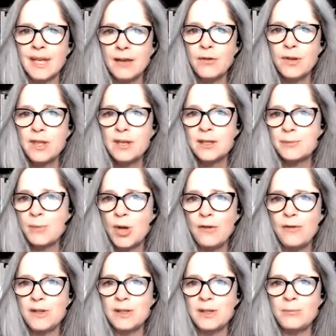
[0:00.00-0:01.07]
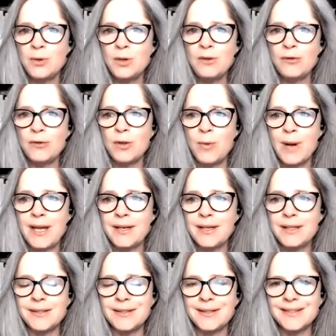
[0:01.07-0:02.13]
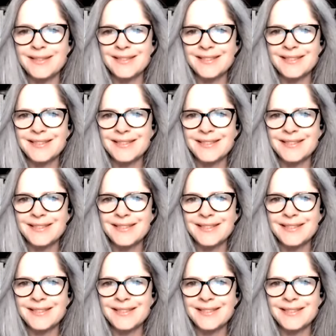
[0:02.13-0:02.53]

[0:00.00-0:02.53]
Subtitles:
Everything is perfect and beautiful the way it is.